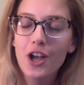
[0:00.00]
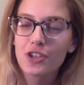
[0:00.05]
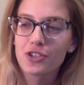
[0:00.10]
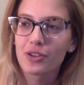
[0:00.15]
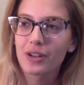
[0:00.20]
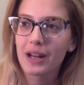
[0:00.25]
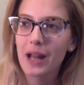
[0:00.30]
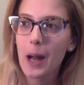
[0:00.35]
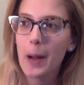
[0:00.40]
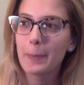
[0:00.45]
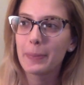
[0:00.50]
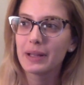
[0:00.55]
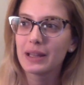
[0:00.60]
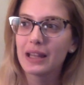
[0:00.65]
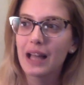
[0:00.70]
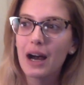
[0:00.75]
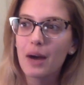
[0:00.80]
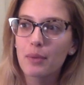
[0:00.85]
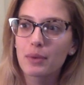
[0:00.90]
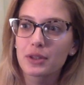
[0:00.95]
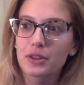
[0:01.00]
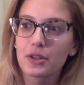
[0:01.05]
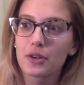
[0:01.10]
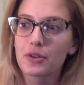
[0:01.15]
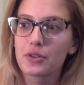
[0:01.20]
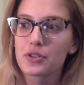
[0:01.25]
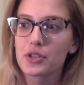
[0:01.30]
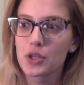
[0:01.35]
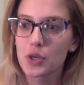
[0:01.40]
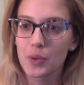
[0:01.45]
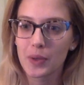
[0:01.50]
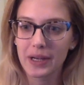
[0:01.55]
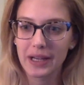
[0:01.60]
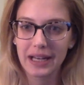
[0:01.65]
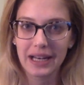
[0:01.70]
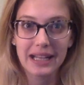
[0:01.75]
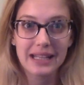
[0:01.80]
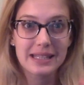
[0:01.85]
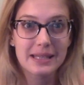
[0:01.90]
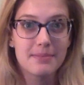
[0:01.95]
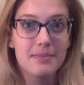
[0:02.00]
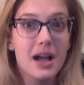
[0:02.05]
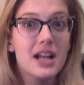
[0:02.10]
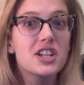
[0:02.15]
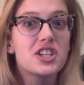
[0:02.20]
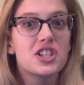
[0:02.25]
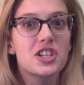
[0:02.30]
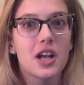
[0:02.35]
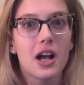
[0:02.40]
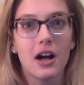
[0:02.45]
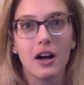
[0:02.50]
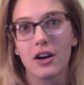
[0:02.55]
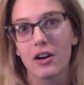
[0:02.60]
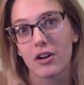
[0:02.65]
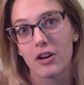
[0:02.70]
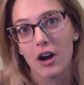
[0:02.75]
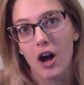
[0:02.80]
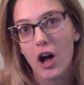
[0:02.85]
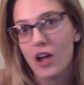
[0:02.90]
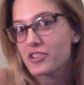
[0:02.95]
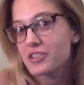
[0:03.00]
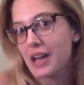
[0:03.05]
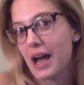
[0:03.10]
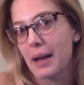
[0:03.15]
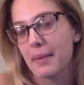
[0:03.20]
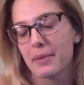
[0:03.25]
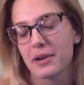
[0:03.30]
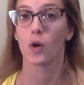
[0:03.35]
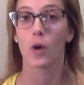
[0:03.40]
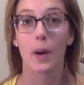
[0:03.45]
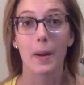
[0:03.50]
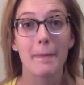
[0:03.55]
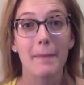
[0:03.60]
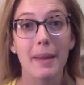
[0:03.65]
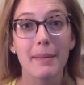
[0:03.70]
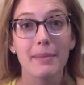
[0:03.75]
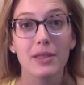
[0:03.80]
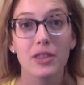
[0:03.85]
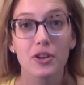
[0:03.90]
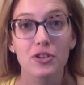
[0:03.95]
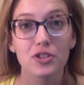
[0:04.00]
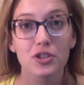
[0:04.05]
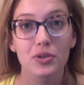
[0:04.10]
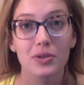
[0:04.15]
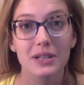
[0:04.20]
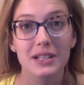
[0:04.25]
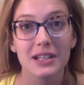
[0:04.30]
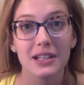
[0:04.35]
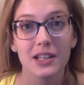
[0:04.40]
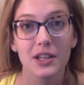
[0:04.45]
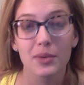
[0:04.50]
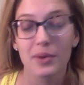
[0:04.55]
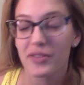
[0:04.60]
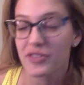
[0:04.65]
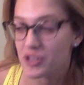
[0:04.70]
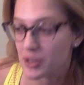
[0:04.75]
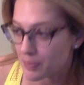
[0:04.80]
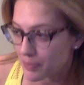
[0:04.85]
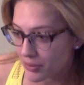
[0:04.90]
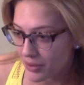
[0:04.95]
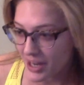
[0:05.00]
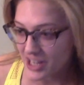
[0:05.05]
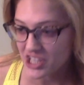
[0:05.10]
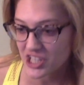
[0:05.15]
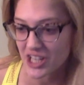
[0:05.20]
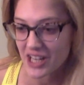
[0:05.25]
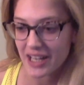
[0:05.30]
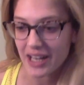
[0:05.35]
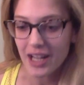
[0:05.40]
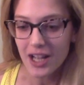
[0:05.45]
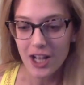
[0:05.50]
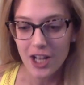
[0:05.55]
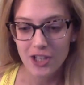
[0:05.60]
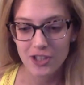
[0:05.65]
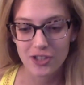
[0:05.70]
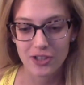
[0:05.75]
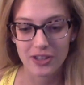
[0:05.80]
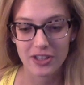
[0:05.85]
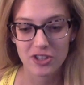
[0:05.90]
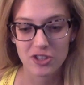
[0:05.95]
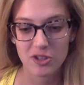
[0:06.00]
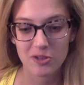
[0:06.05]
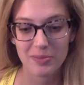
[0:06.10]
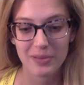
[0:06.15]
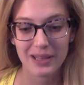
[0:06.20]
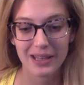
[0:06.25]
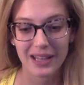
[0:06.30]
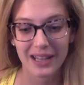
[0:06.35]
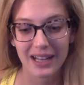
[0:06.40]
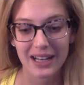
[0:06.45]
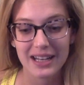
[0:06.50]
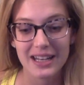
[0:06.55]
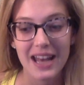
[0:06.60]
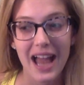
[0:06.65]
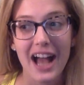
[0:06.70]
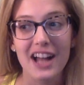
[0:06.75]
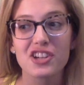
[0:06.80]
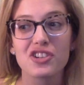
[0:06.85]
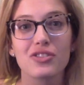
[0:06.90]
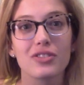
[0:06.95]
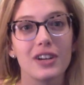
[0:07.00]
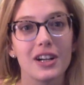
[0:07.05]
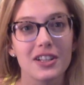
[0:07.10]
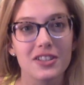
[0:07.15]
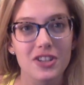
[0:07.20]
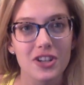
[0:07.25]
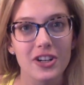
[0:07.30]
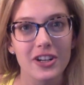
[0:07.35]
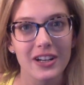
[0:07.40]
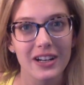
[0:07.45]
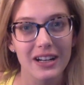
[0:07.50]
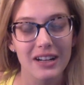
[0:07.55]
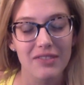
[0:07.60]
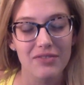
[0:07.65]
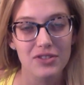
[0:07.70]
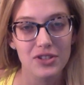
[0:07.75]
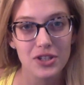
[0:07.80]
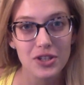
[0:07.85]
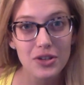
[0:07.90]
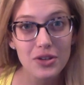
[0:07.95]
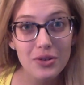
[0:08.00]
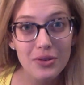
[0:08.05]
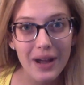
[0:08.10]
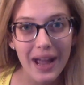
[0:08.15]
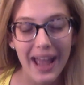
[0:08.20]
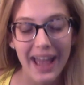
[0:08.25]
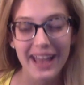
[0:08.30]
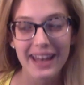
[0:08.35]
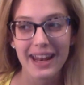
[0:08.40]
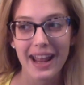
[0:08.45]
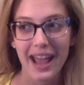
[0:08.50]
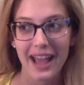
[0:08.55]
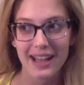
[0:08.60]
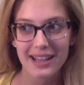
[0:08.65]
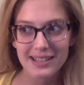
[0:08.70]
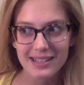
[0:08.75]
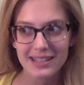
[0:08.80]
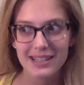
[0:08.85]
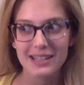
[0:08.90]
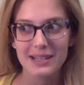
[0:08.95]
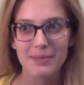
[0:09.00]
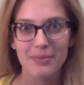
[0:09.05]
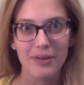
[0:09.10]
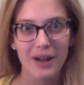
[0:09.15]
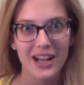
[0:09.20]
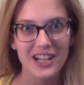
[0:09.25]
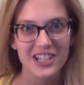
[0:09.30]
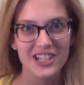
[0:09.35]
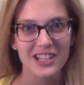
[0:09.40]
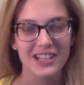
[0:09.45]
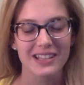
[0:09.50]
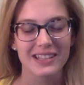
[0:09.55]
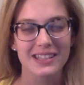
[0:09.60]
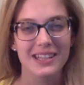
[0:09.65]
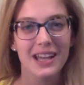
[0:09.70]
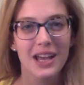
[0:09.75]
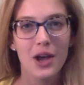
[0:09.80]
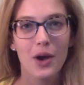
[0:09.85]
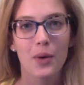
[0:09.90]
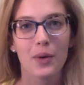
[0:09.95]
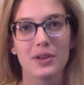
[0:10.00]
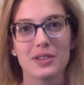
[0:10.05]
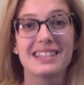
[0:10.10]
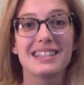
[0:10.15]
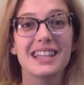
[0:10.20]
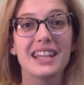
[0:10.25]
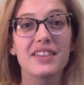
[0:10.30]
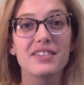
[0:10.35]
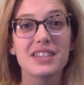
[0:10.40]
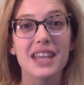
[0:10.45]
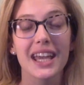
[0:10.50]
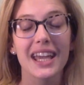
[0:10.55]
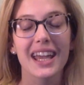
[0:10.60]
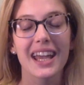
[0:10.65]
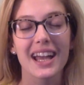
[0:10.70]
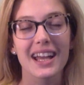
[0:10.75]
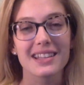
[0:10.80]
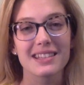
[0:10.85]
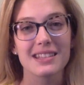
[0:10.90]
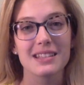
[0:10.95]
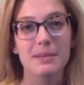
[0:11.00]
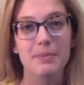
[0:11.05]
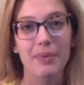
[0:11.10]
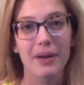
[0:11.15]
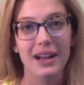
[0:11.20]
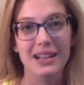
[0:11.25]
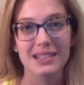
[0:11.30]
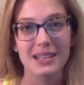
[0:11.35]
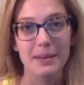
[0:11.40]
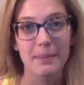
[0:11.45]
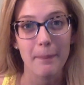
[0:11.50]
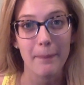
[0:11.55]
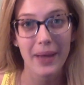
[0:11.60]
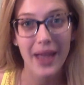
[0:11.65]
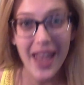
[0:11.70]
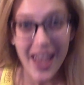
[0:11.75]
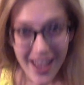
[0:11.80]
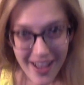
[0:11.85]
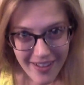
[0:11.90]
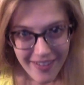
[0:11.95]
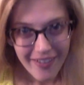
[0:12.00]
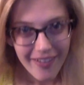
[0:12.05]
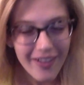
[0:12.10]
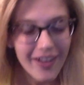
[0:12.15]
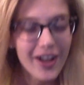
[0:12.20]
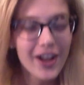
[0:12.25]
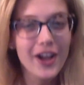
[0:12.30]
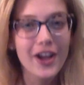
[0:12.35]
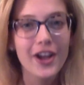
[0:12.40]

so it can help a lot with those who are getting dementia or Alzheimer's, or maybe those who are dealing with depression. So this would be like a natural alternative to an antidepressant. Instead Instead of taking an antidepressant pill,